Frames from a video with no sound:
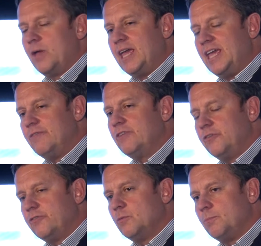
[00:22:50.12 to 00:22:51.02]
even
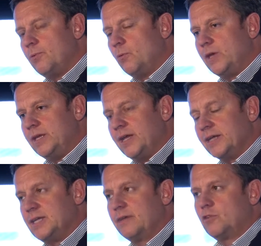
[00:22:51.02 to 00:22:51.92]
if an employee
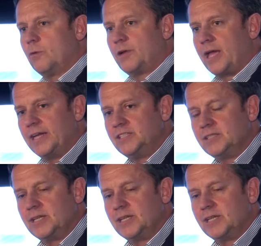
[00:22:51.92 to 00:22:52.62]
does have an obligation